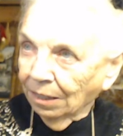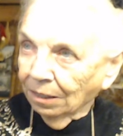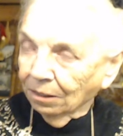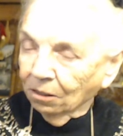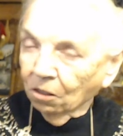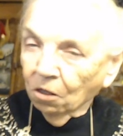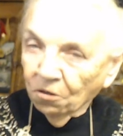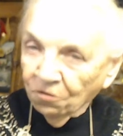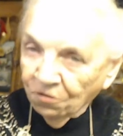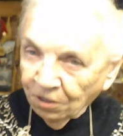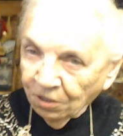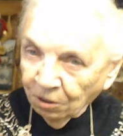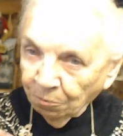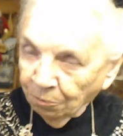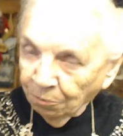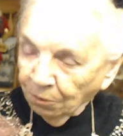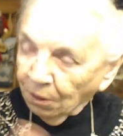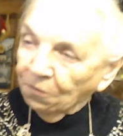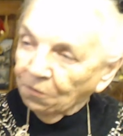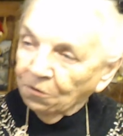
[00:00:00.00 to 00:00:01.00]
Because their
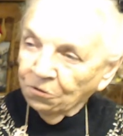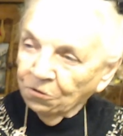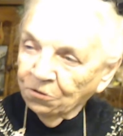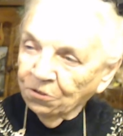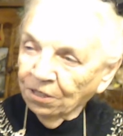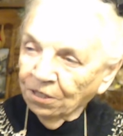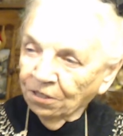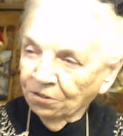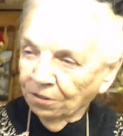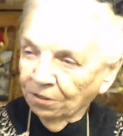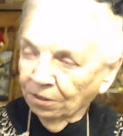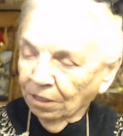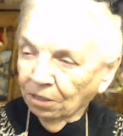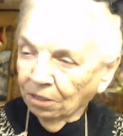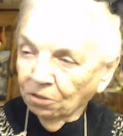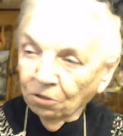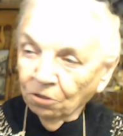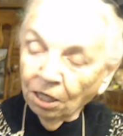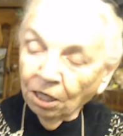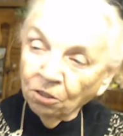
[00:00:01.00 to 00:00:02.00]
brothers are,
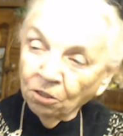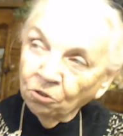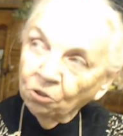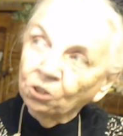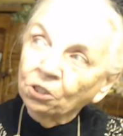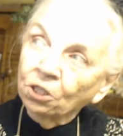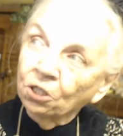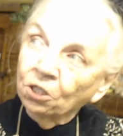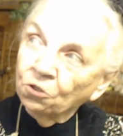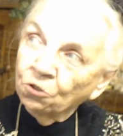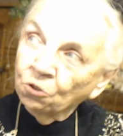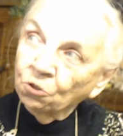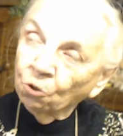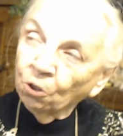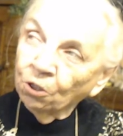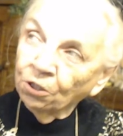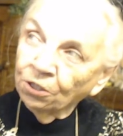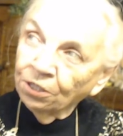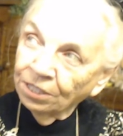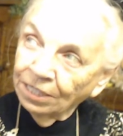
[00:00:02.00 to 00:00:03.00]
are, are looking
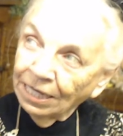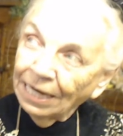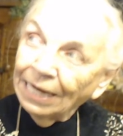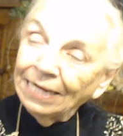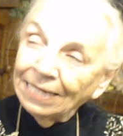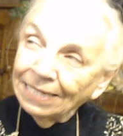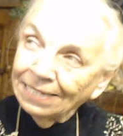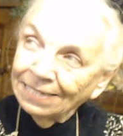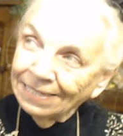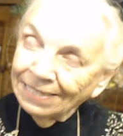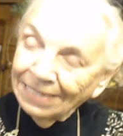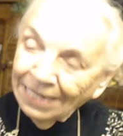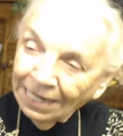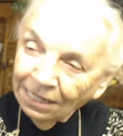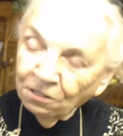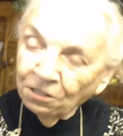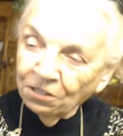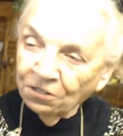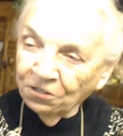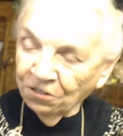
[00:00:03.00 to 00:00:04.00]
toward daddy's
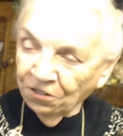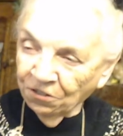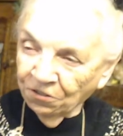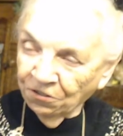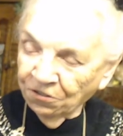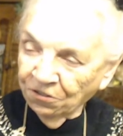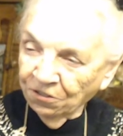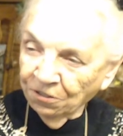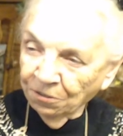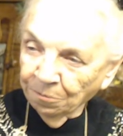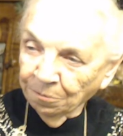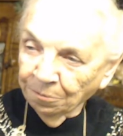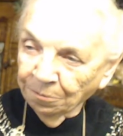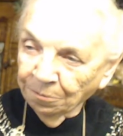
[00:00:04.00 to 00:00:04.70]
inheritance.